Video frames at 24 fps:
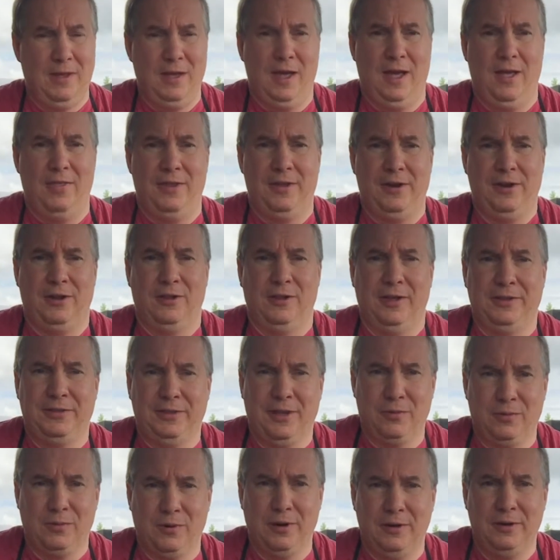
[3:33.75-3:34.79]
and then I'll let
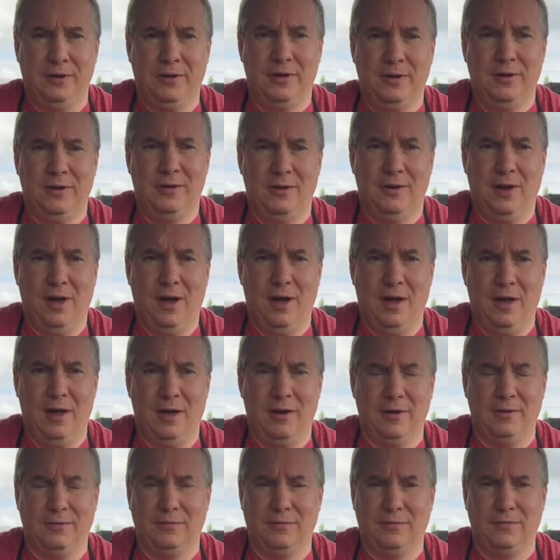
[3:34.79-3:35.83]
that run
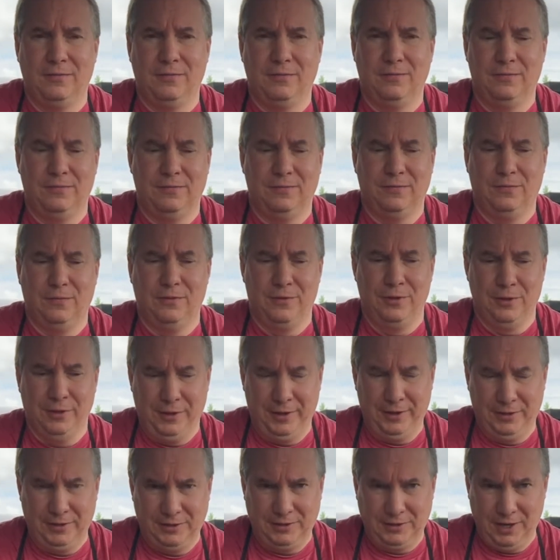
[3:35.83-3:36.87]
for the
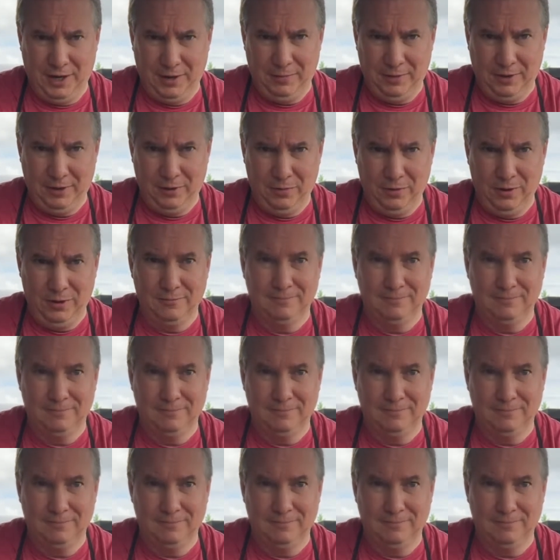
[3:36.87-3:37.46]
length of time that I want.